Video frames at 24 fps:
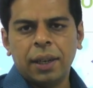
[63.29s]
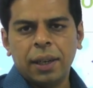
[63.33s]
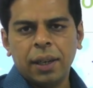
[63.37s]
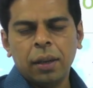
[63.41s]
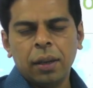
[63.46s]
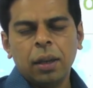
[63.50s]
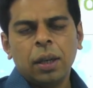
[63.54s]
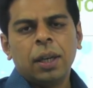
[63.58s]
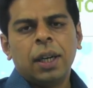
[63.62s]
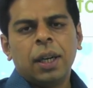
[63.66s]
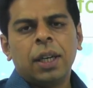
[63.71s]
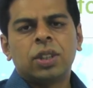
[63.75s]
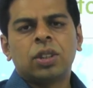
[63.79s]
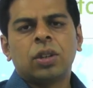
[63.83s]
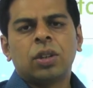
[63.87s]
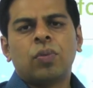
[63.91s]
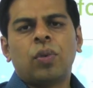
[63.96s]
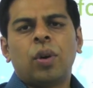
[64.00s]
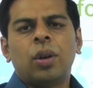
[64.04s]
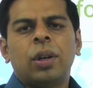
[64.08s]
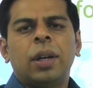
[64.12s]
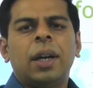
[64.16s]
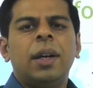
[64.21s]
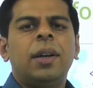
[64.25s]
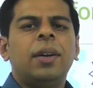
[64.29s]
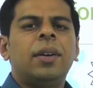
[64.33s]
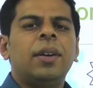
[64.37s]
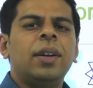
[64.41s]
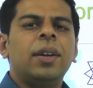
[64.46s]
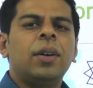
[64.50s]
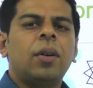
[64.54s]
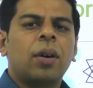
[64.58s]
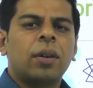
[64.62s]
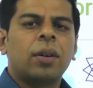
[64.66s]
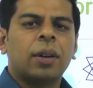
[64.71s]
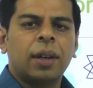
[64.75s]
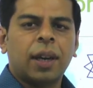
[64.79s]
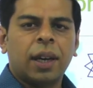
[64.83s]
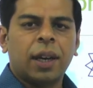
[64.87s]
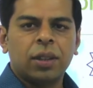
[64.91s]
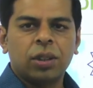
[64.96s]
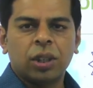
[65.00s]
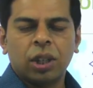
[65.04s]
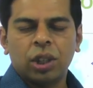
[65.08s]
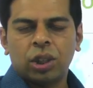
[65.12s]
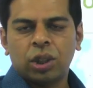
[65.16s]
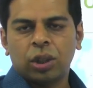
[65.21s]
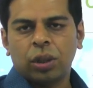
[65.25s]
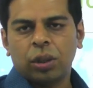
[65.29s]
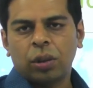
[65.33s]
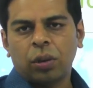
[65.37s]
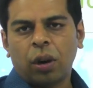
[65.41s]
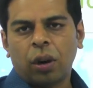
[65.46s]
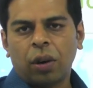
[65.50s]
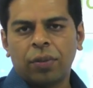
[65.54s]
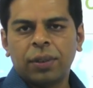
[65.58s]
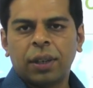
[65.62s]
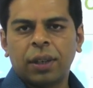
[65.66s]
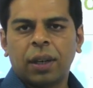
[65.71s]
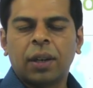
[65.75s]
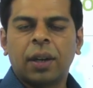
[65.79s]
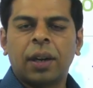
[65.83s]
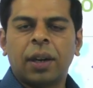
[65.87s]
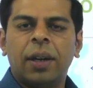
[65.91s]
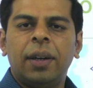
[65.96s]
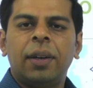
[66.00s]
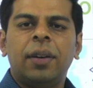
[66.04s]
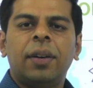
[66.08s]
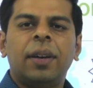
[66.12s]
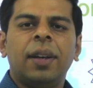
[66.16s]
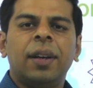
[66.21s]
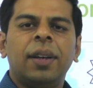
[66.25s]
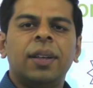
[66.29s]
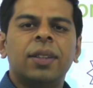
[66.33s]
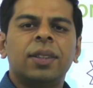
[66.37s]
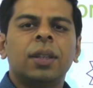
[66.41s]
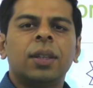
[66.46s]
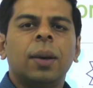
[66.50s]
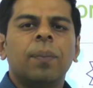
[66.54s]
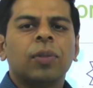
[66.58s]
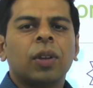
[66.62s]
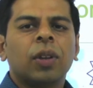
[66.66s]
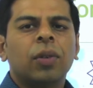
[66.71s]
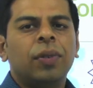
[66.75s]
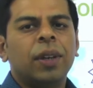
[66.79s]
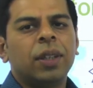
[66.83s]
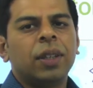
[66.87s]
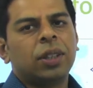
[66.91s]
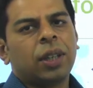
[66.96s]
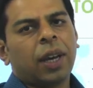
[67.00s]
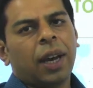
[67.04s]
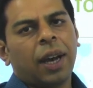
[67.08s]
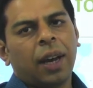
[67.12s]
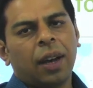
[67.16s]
It's a voluntary organization of the countries which have,